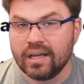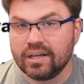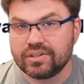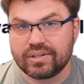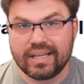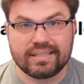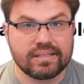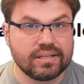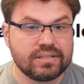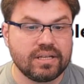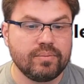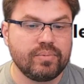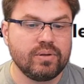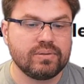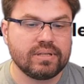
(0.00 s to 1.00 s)
So that's the
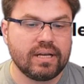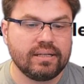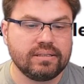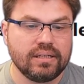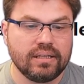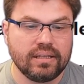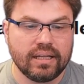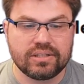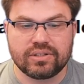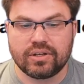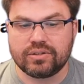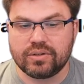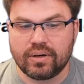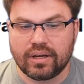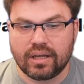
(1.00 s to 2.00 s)
C P U side done. Let's
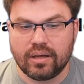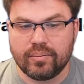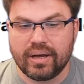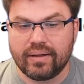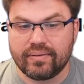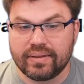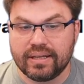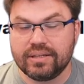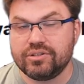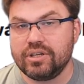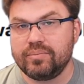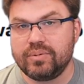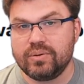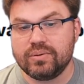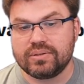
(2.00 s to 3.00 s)
start talking about the
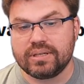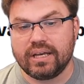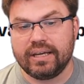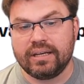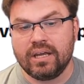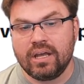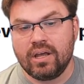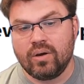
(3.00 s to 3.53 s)
G P U side.